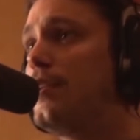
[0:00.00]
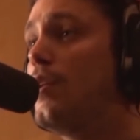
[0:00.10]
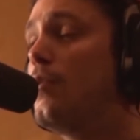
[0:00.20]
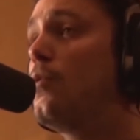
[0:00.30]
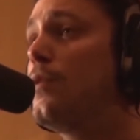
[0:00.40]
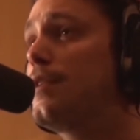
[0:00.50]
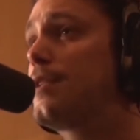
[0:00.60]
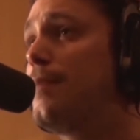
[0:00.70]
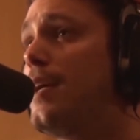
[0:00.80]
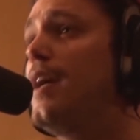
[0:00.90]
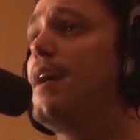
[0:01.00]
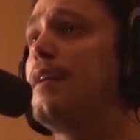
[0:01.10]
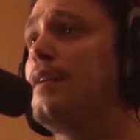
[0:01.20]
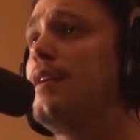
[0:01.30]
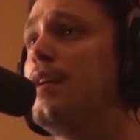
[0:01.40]
recognizable
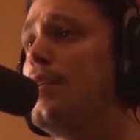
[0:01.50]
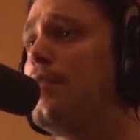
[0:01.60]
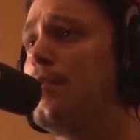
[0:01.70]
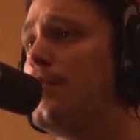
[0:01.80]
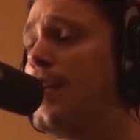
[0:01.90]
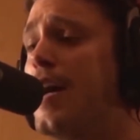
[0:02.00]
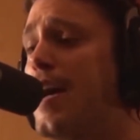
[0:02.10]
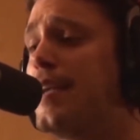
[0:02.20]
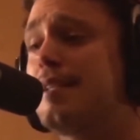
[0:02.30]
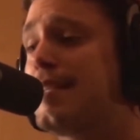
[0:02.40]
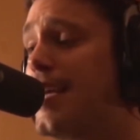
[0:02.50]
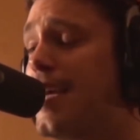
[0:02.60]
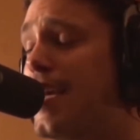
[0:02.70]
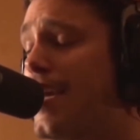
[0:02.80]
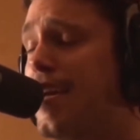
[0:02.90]
names. Founded by
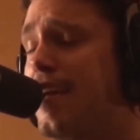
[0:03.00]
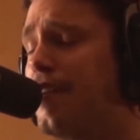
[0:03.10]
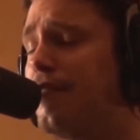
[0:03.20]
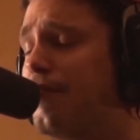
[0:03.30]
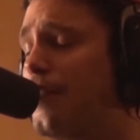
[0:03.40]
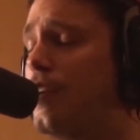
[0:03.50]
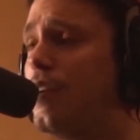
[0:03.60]
music industry